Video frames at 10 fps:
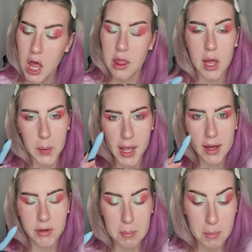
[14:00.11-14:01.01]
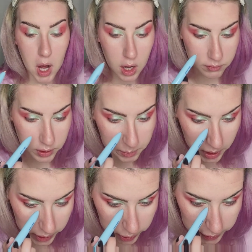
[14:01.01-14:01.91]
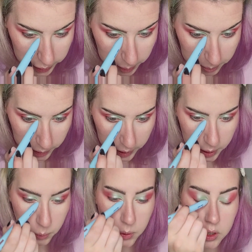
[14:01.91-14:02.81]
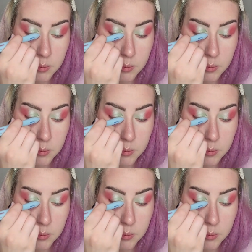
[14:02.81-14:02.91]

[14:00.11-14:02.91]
that we have a mauve lip liner here, but we're gonna be